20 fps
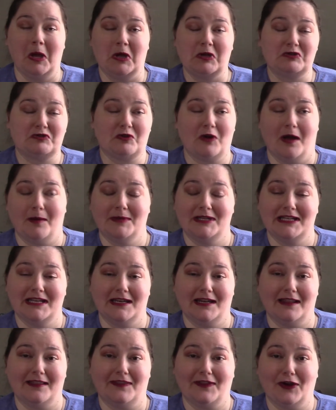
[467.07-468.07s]
trauma
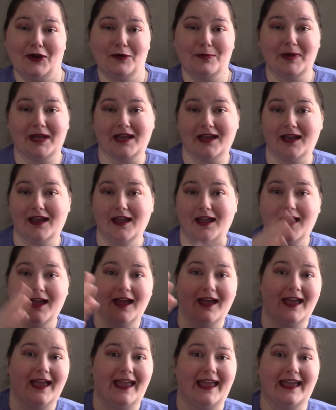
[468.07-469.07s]
needing therapy
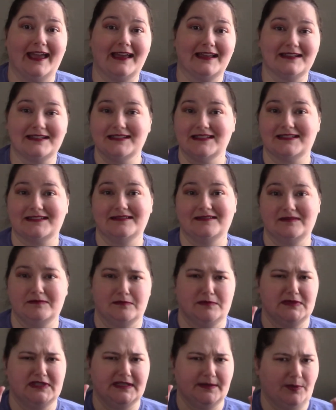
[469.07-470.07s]
and
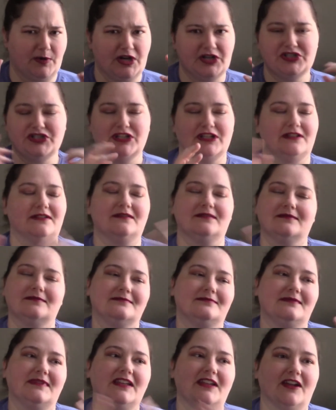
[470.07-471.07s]
depression,
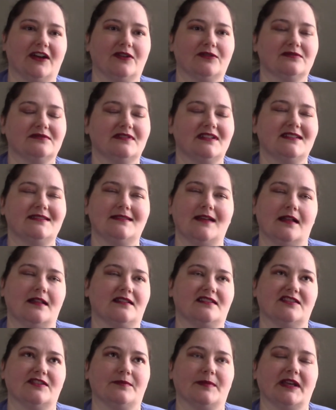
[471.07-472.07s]
you know, it's all
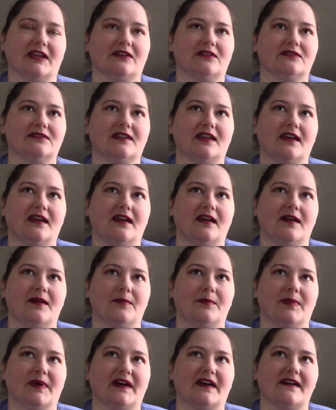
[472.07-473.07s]
intermingled.
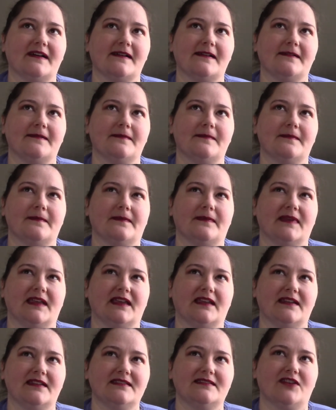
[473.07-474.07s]
But
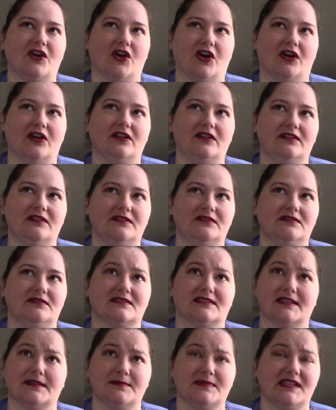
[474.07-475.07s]
it is hard
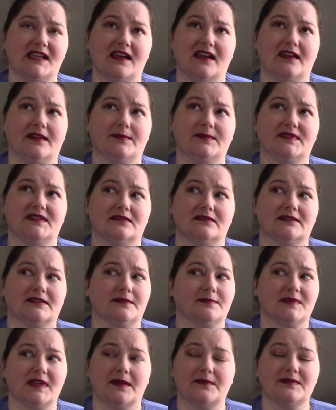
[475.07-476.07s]

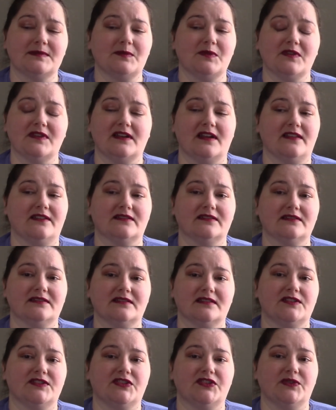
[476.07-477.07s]
sometimes more than
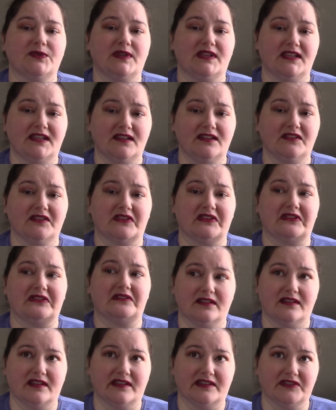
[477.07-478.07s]
others, to
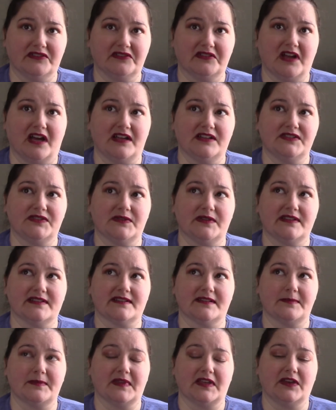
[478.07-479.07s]
hear that you're not doing
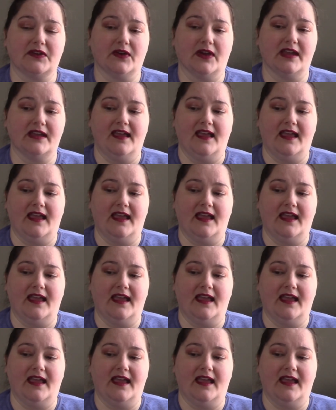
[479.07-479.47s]
something great.